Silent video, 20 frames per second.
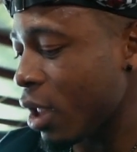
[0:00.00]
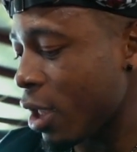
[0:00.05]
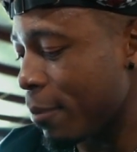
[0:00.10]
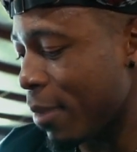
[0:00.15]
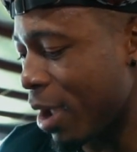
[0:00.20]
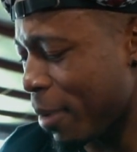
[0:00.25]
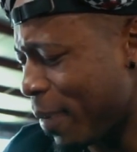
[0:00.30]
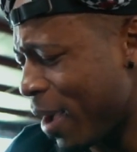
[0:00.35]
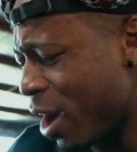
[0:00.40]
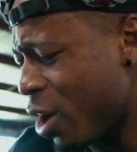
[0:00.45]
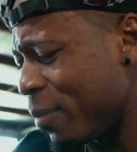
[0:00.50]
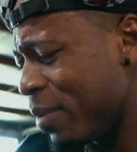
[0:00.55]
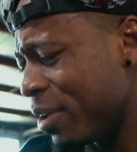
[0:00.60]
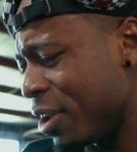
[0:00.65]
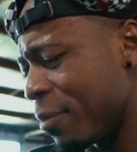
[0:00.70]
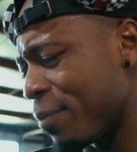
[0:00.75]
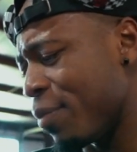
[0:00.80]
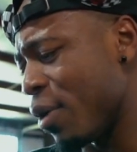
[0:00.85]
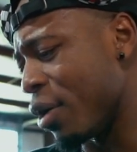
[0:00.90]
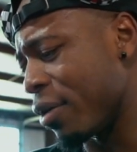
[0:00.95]
my
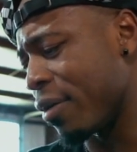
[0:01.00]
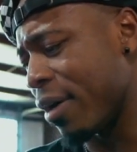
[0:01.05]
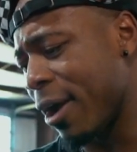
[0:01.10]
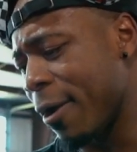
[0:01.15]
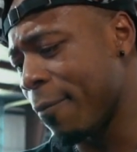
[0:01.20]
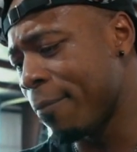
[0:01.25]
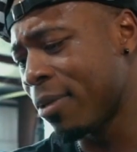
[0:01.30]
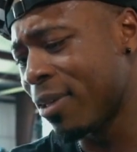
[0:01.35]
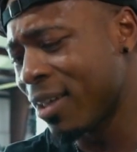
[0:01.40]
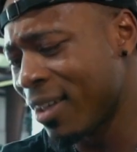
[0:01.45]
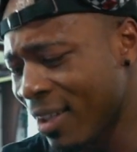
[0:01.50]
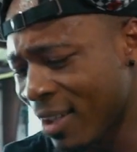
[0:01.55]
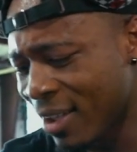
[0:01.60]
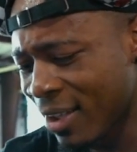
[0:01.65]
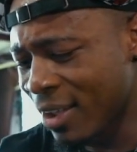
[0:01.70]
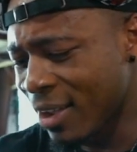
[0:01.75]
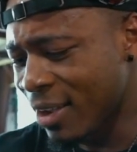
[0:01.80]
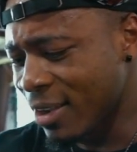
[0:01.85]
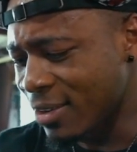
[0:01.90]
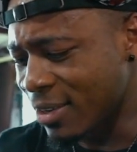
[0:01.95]
powerbuilding program
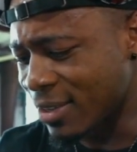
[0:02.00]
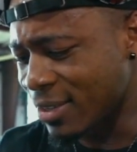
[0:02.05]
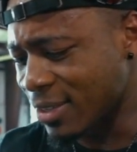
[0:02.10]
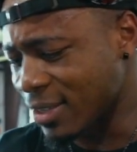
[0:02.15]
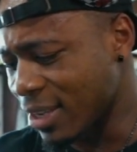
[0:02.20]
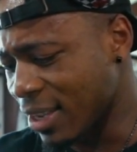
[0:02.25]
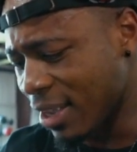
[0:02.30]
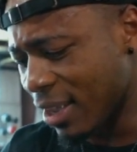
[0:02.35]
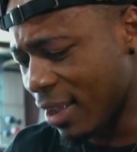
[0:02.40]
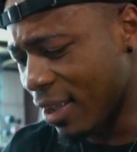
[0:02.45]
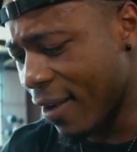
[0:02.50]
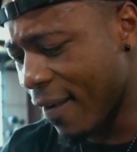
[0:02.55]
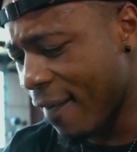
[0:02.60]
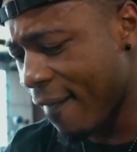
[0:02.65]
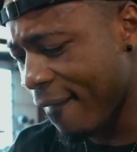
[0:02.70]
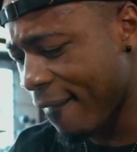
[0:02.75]
to see